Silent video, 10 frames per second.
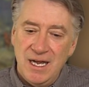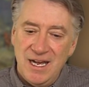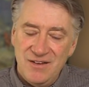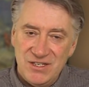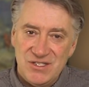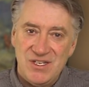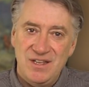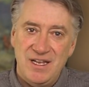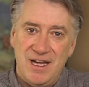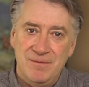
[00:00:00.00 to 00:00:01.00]
Having
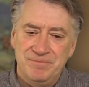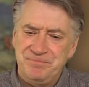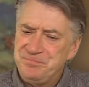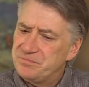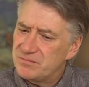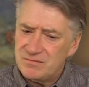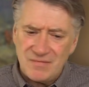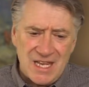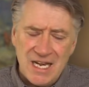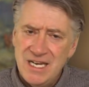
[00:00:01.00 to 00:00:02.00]
said that,
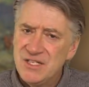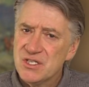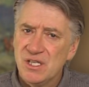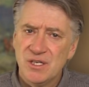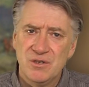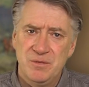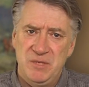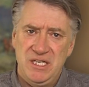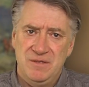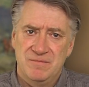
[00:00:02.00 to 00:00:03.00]
it's clear to
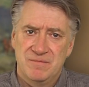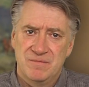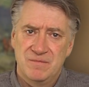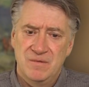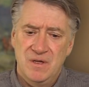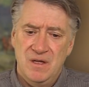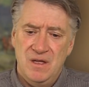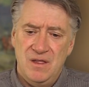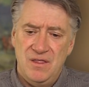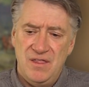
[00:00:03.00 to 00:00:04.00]
me
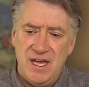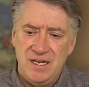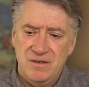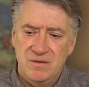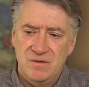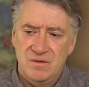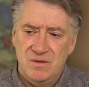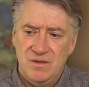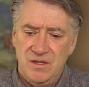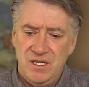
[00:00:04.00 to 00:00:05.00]
that
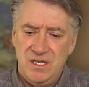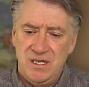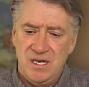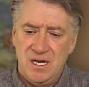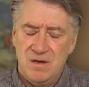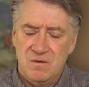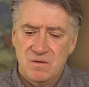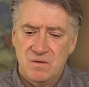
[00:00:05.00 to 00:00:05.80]
the